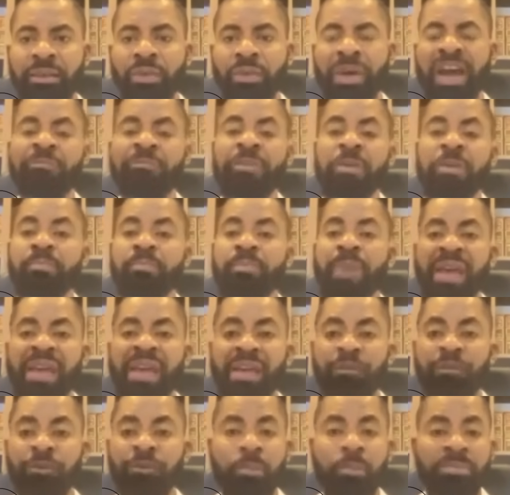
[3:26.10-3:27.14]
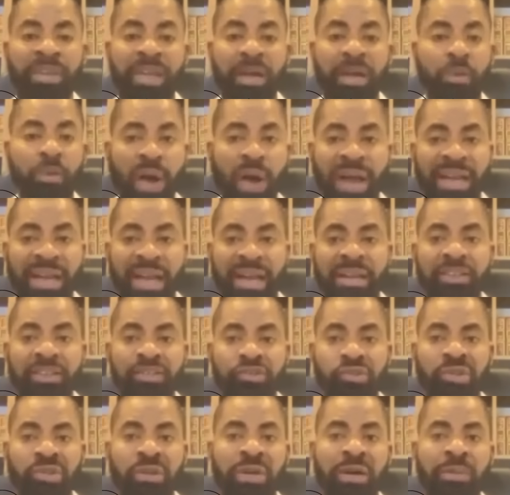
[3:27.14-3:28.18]
we have been begging from day one that these
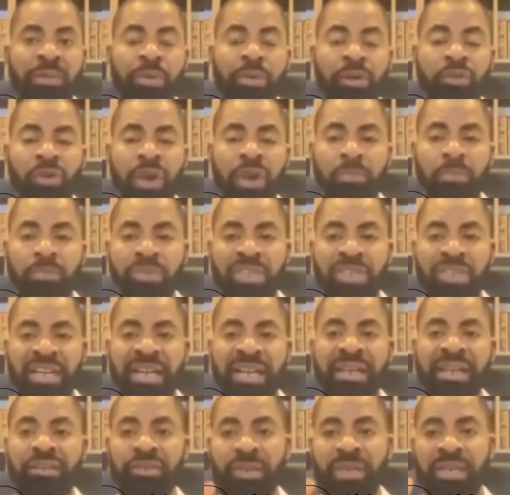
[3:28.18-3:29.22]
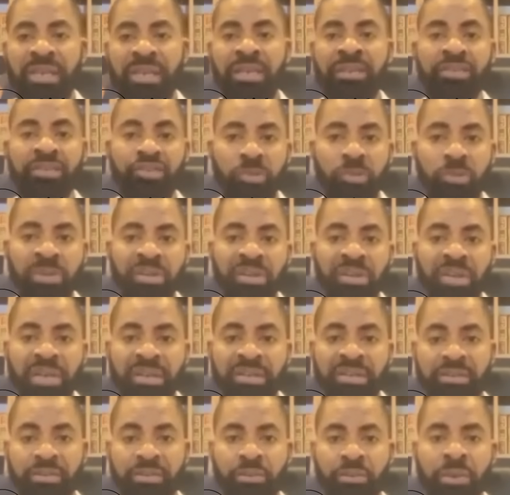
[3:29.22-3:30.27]
children were brought to Abuja that the kids should be
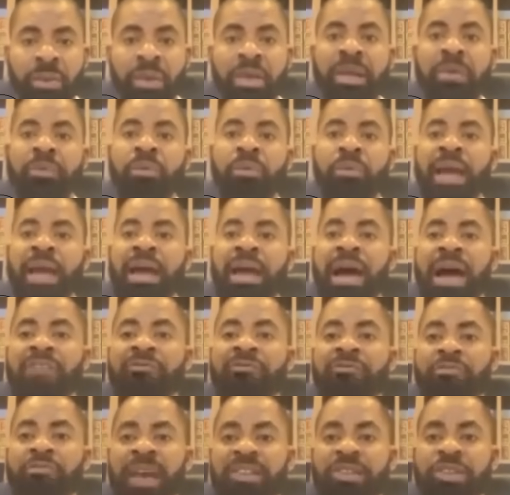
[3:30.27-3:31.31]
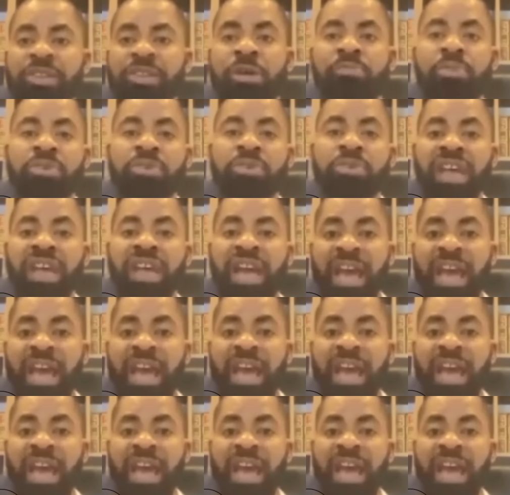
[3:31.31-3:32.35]
released. We have met almost
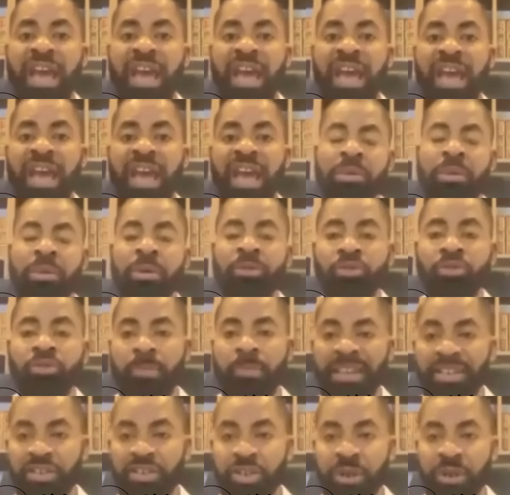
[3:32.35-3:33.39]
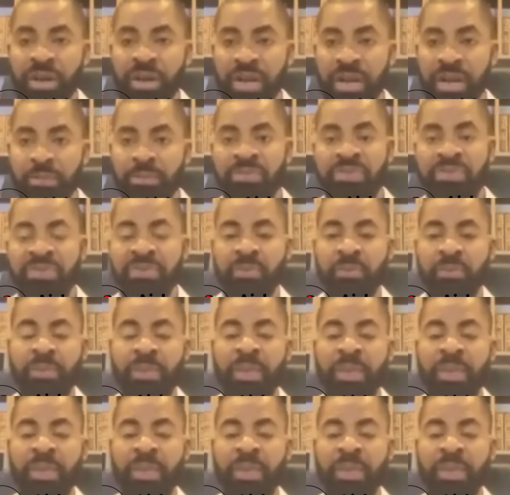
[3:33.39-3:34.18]
everyone. I do not want to mention names.